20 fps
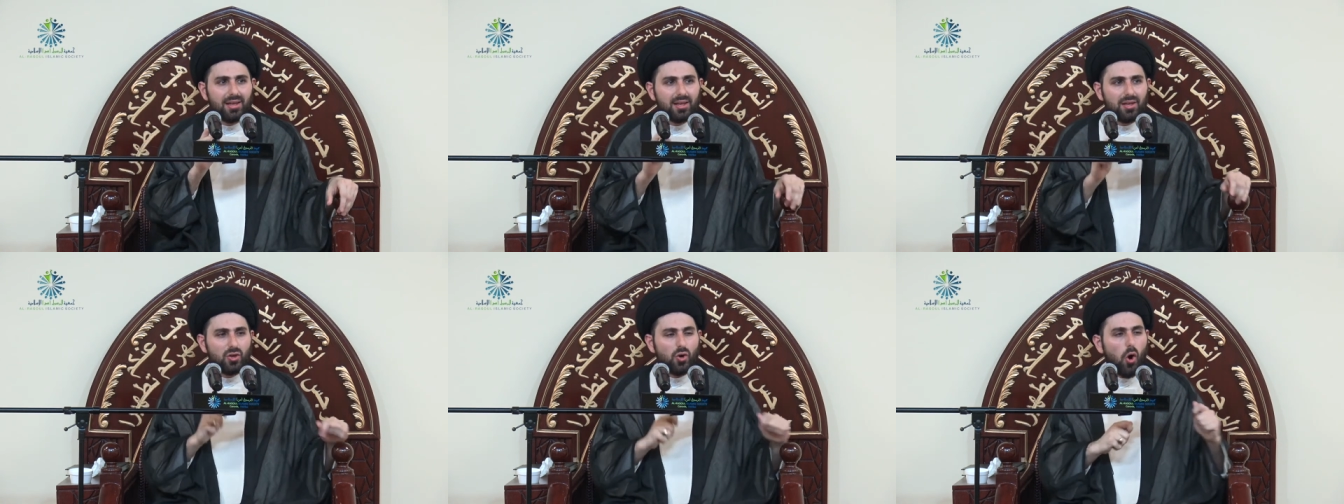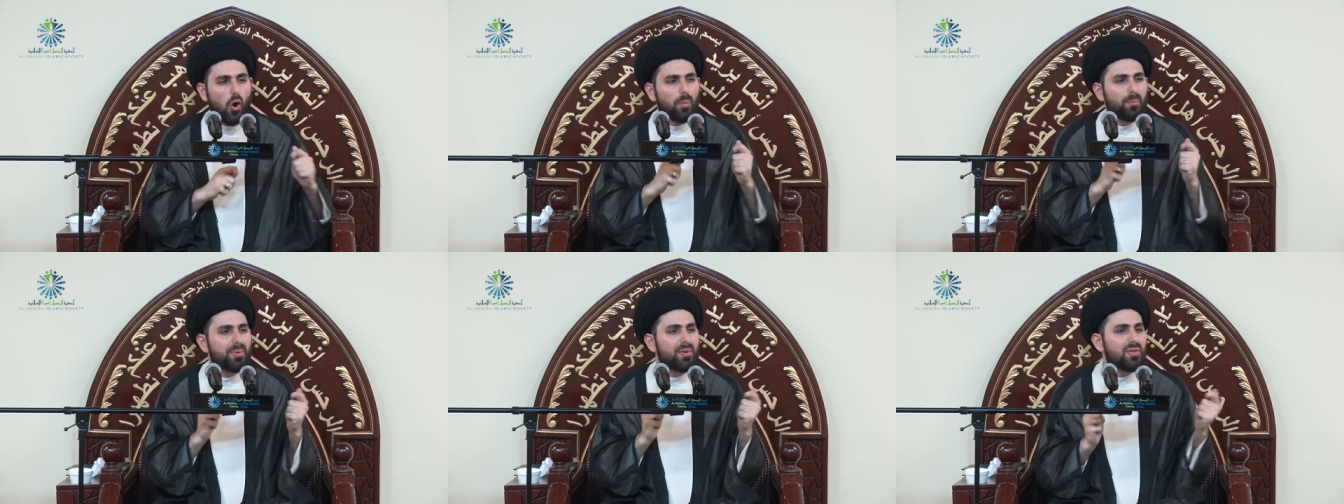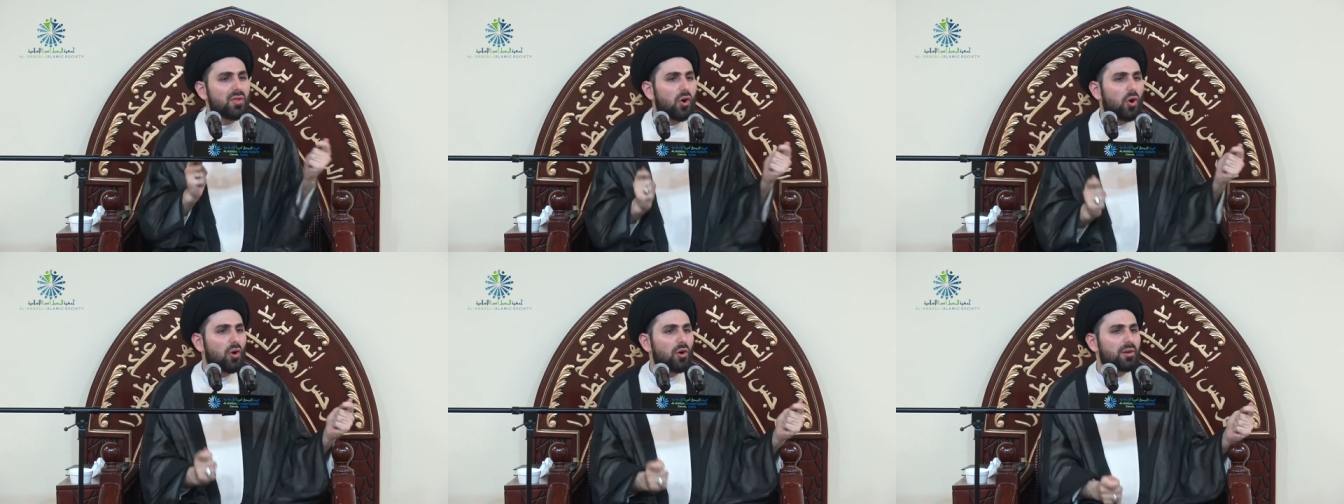you open
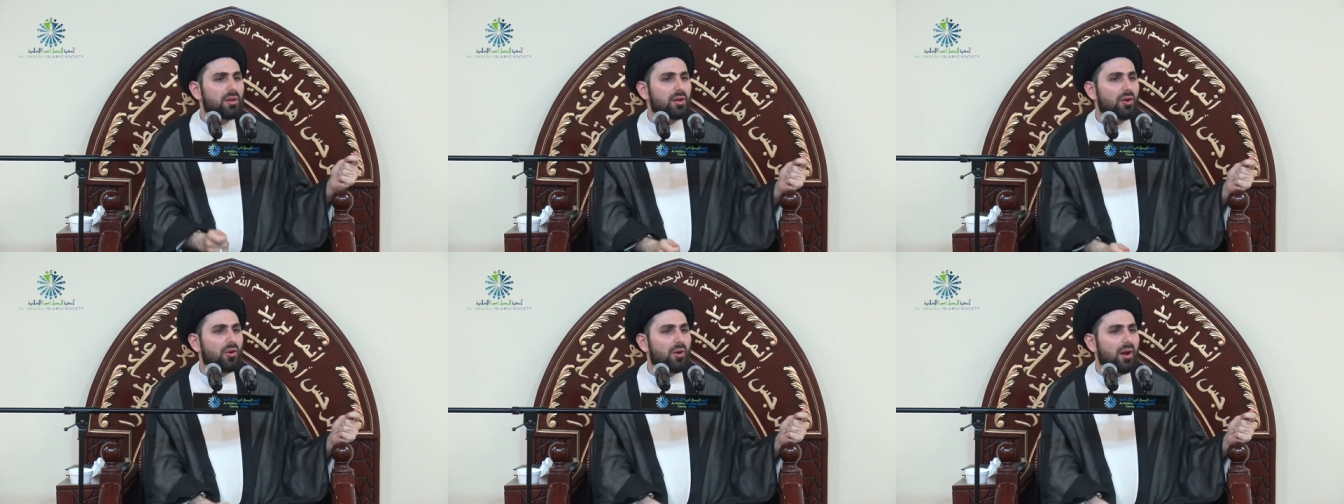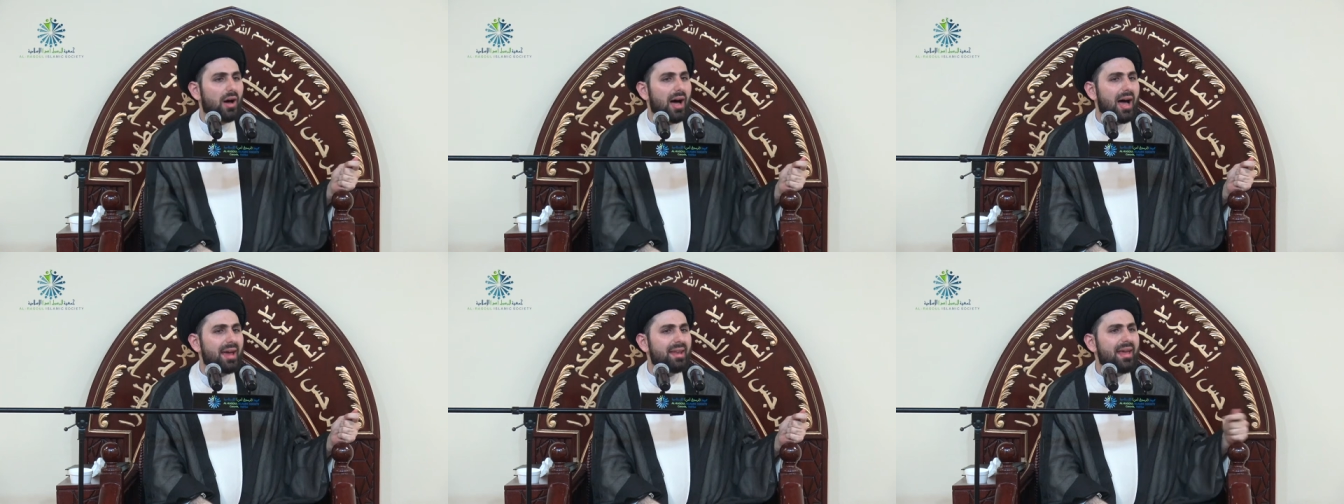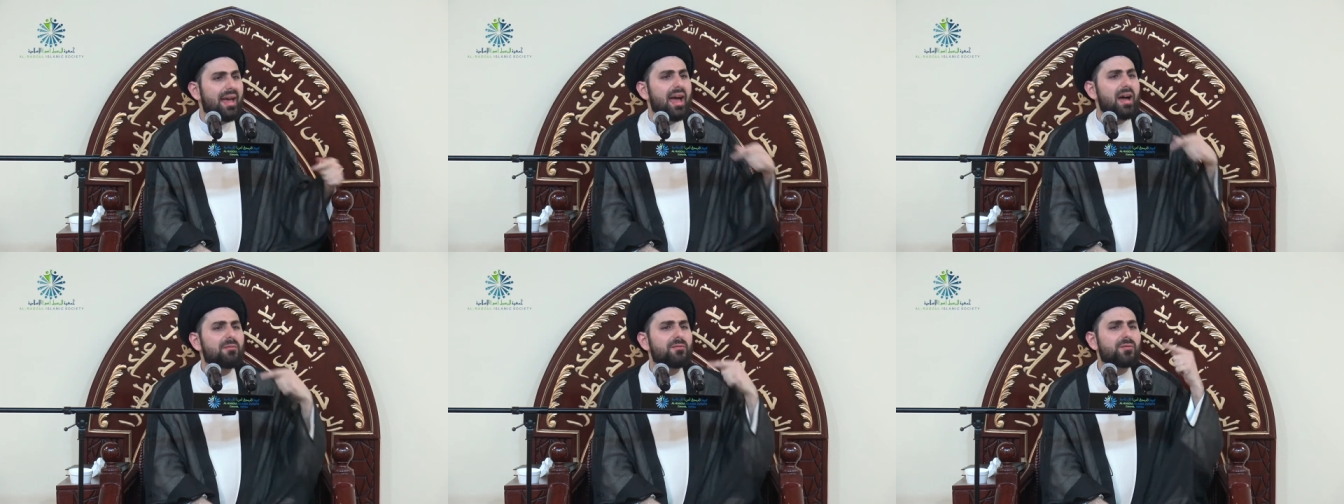the Holy Quran,
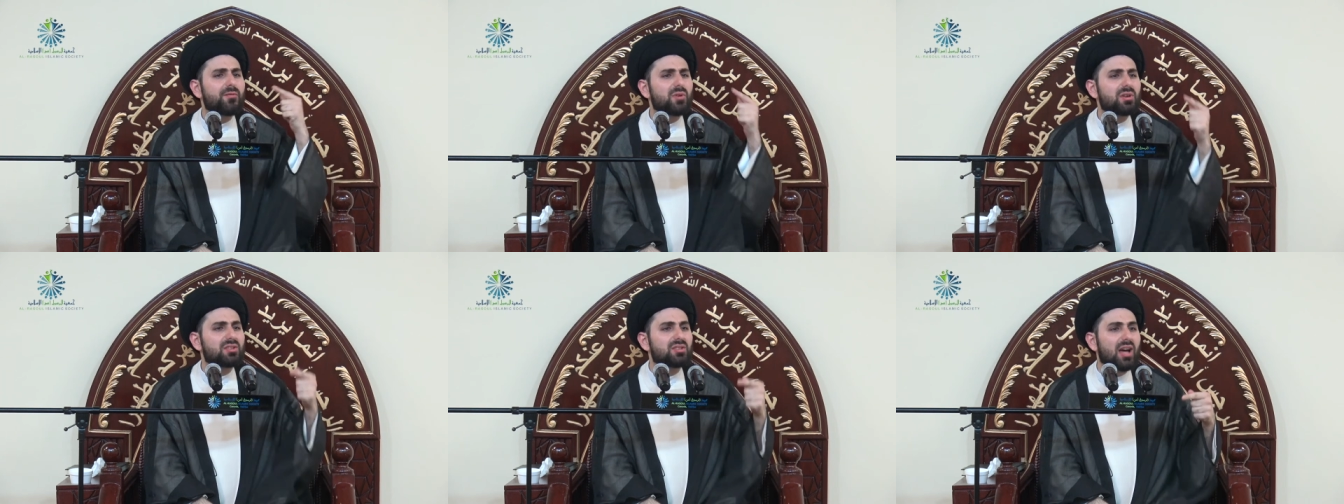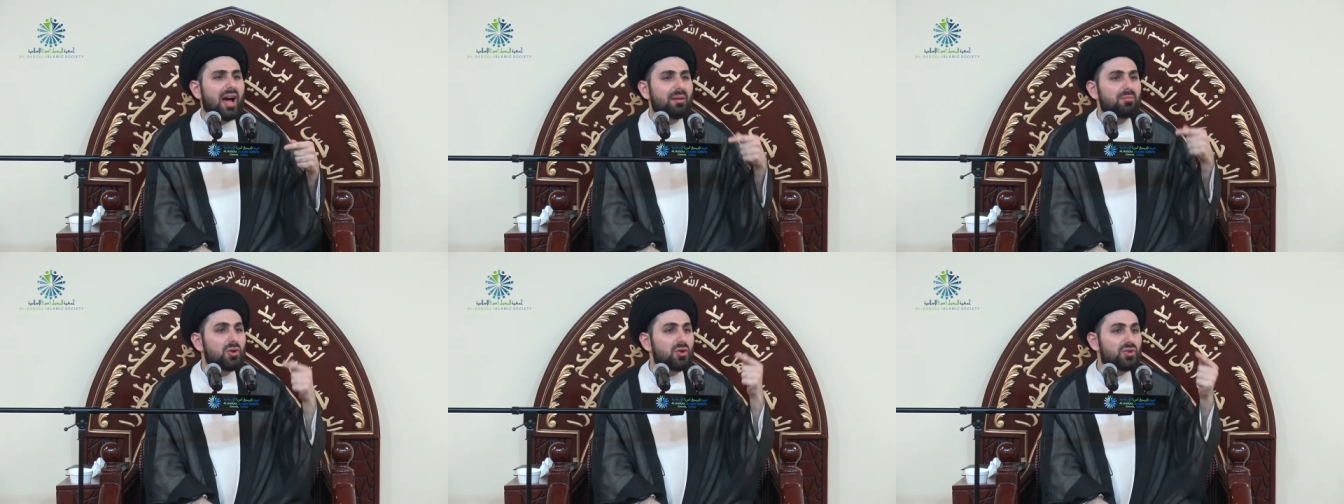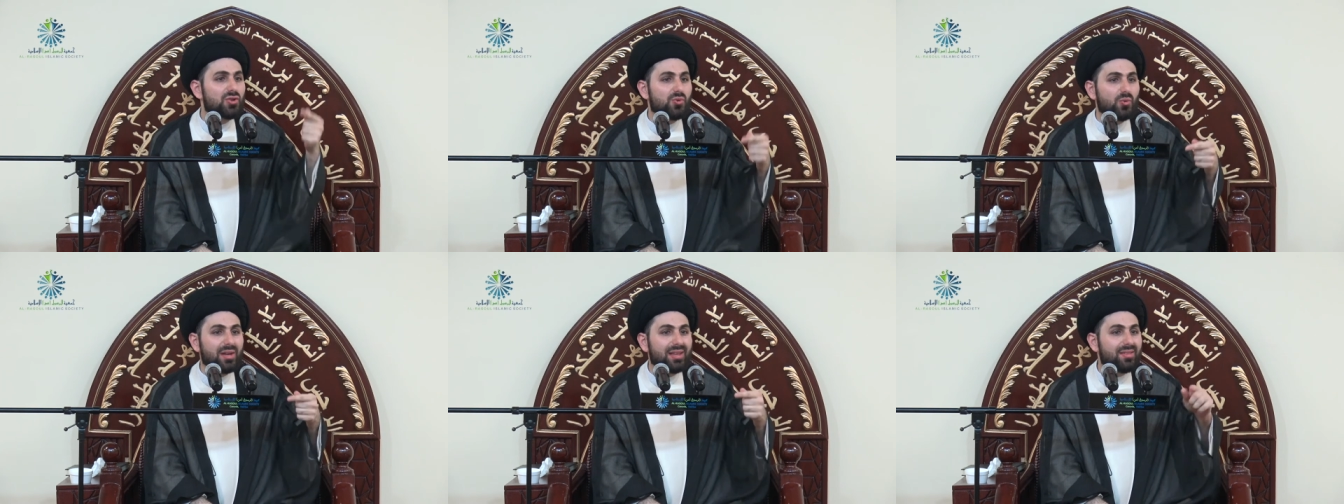every time you
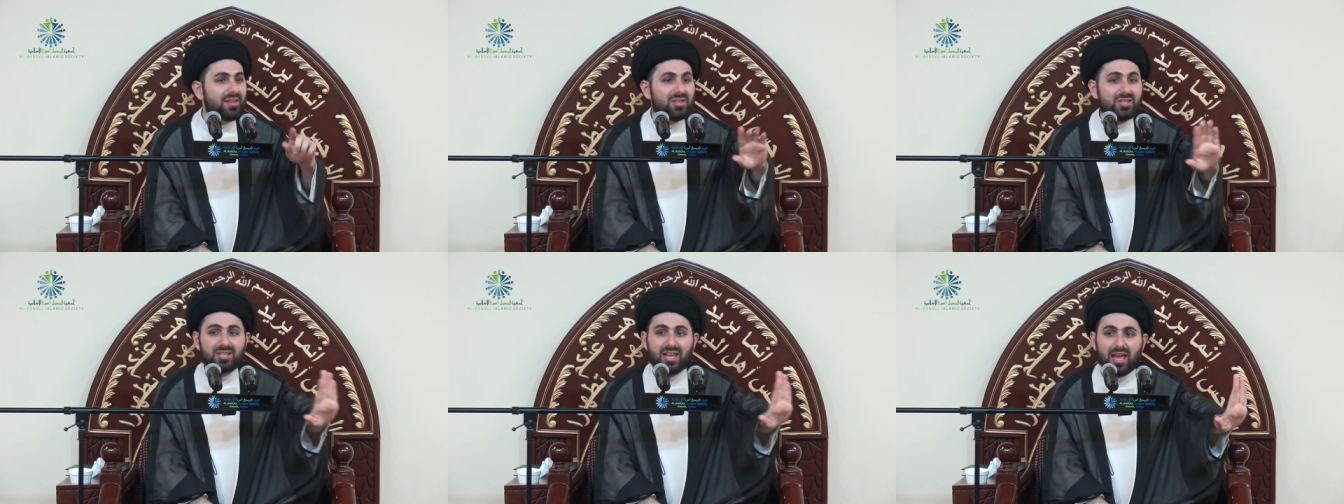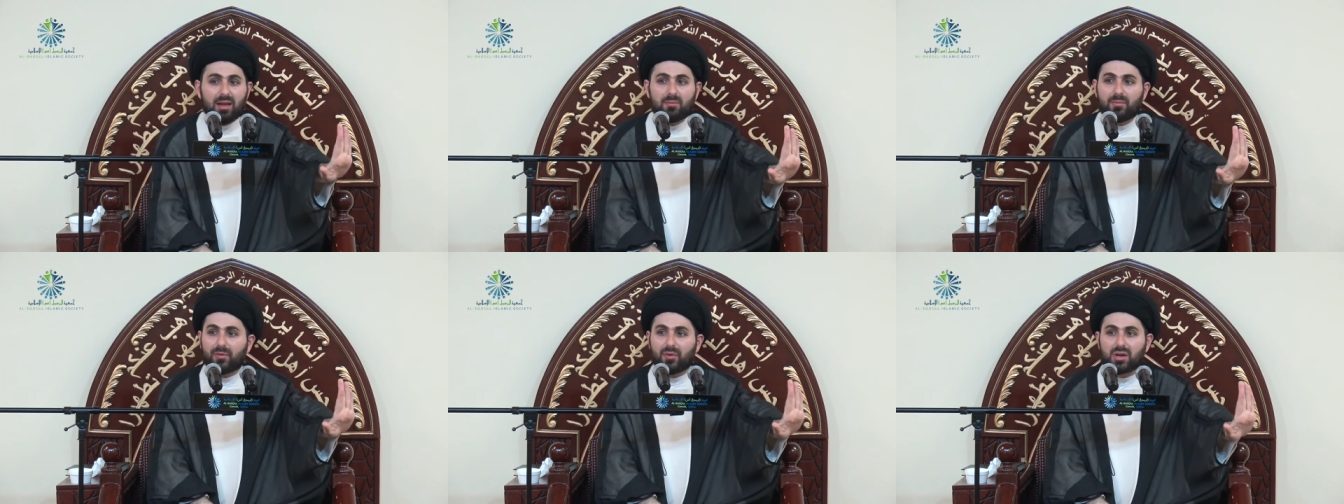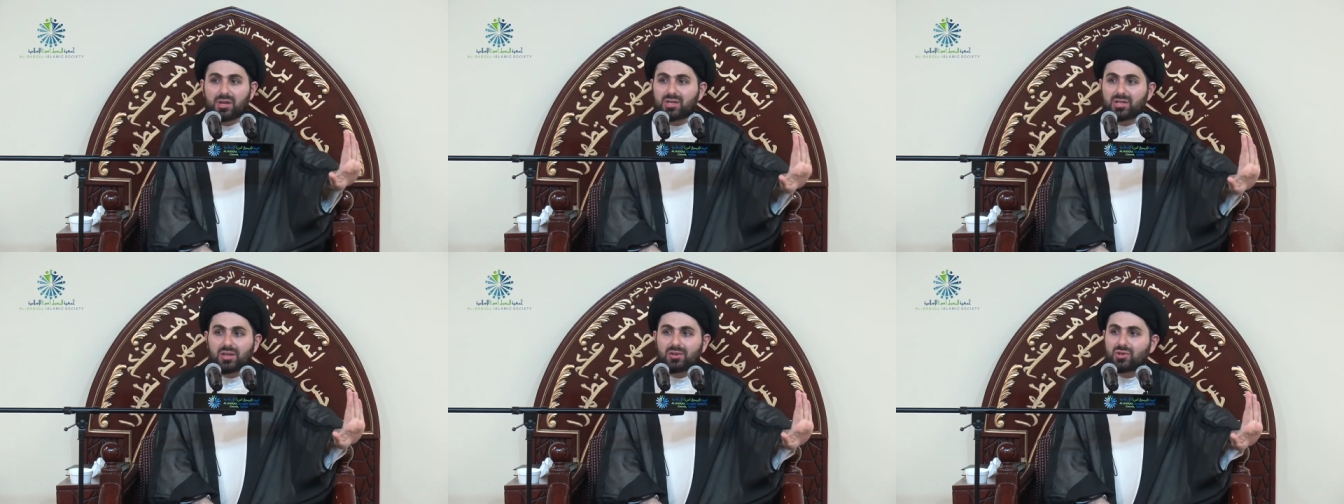read the same
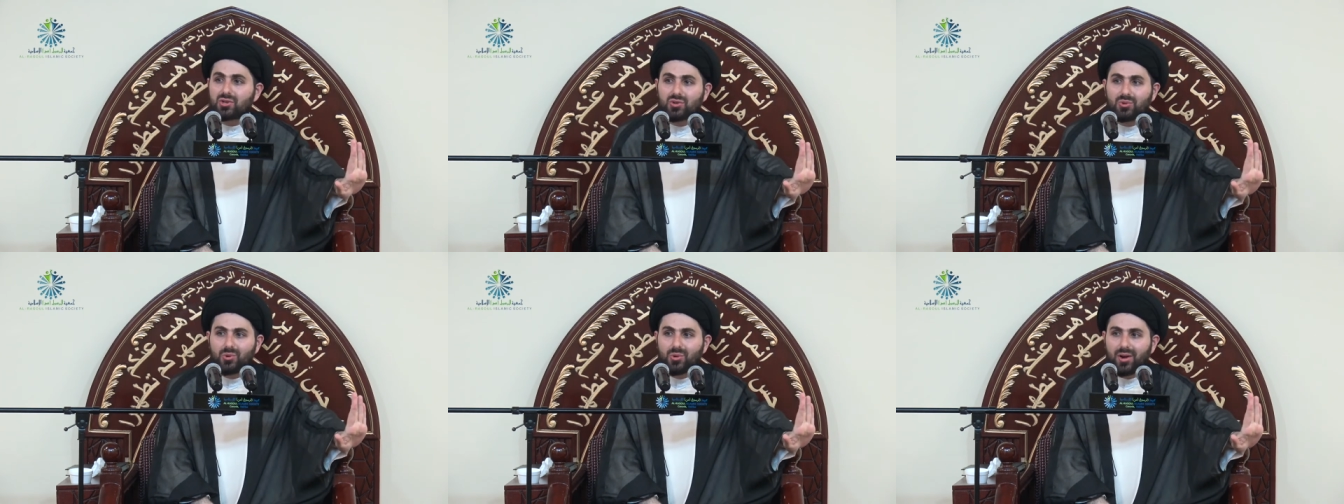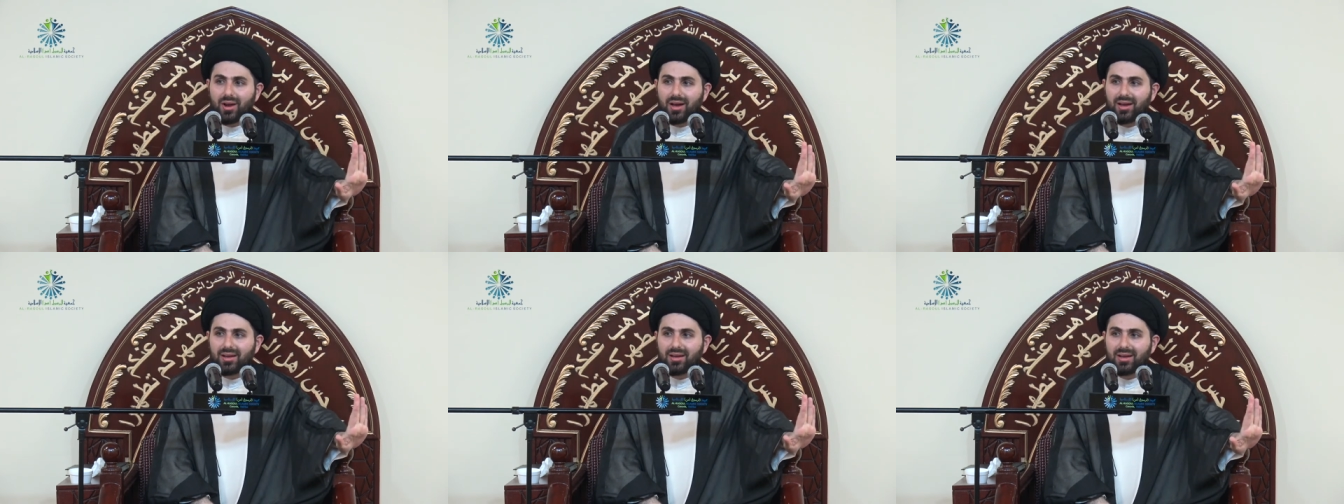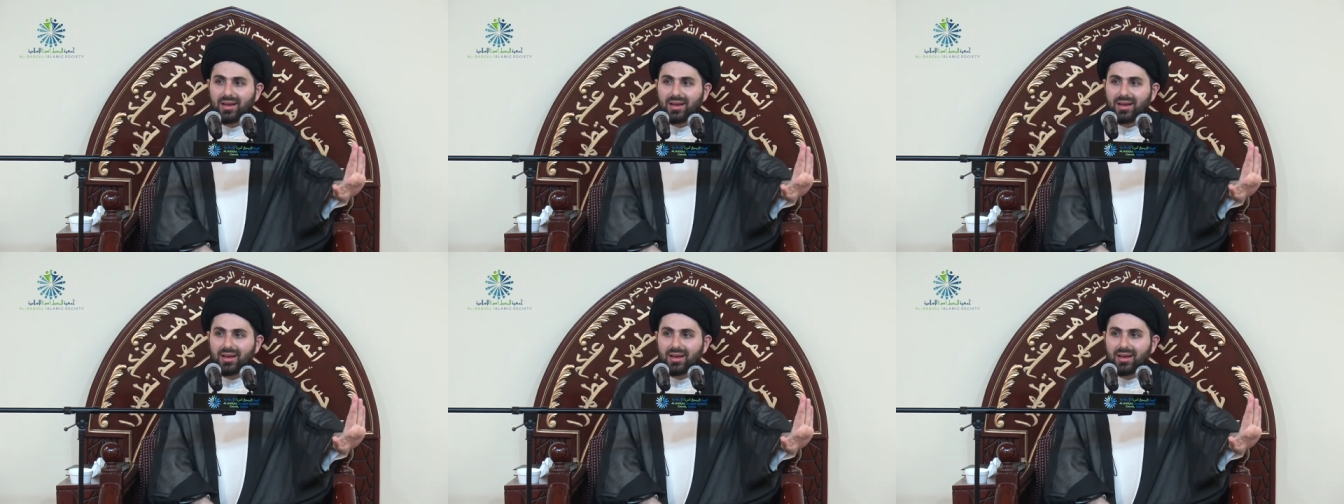verse and surah,